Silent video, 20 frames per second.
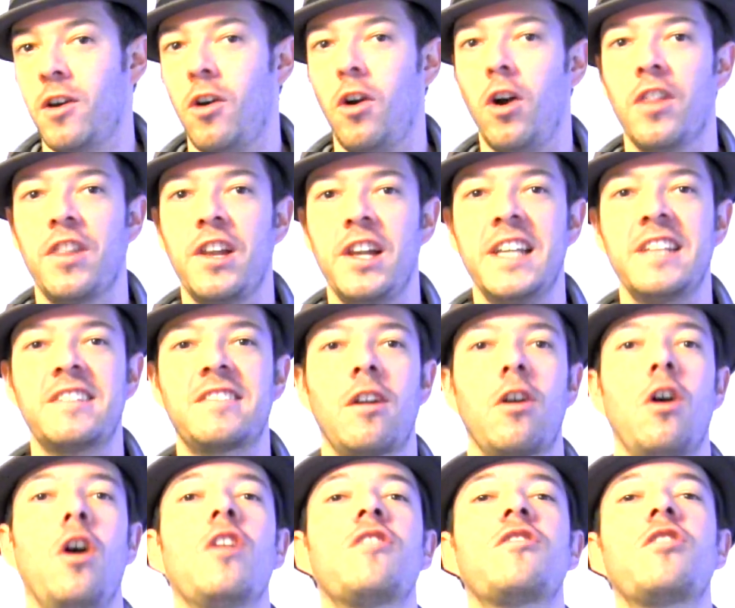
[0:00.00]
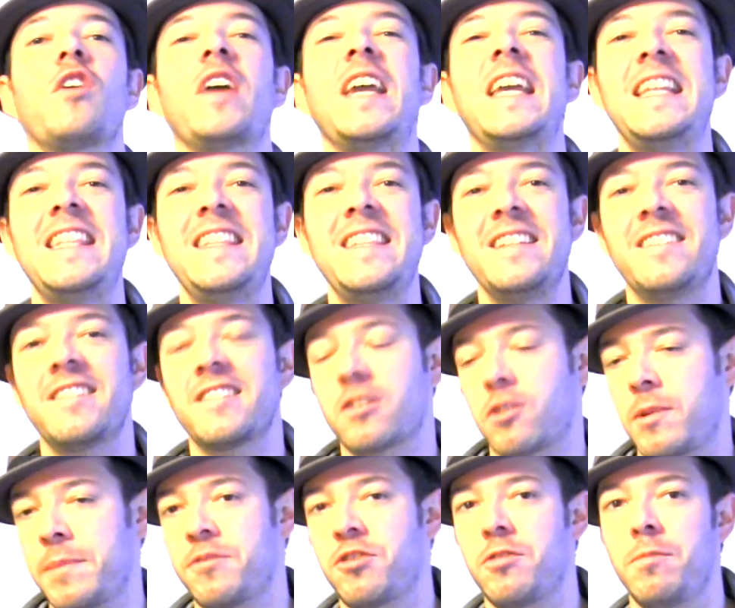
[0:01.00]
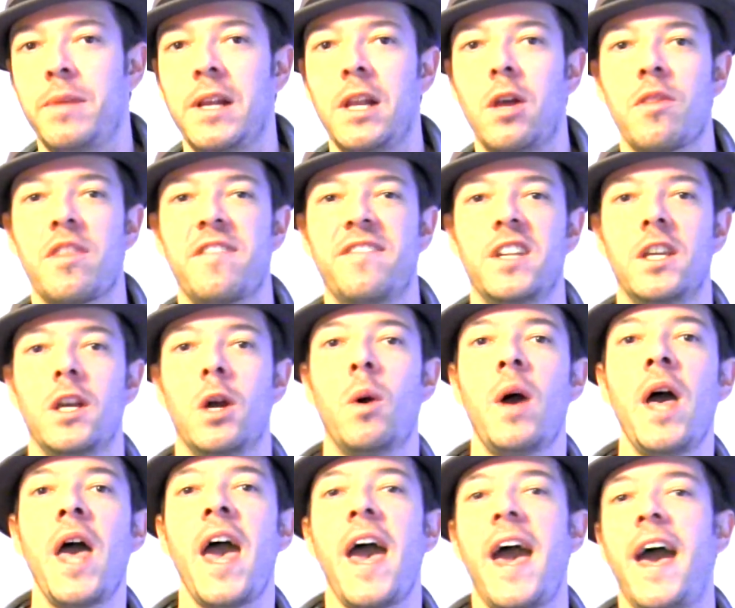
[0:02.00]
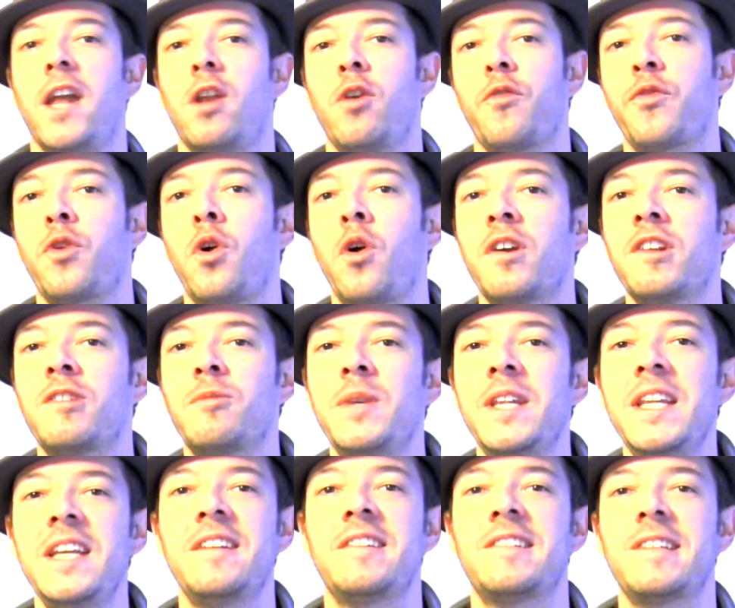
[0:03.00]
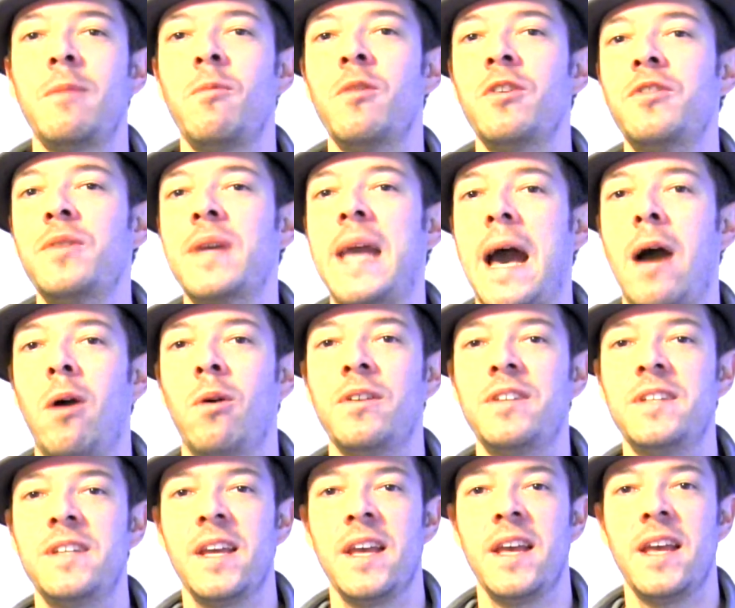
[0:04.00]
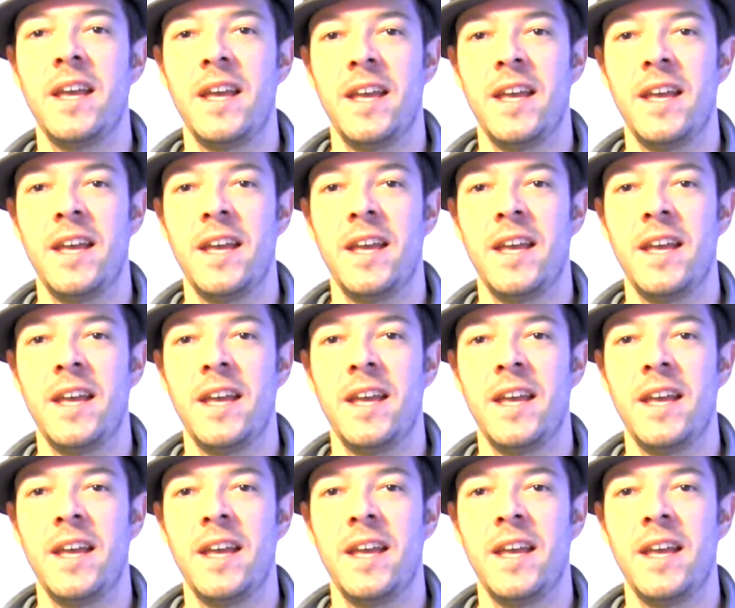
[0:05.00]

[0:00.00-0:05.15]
All the links are also in the description below the video. And of course, we need someone to count.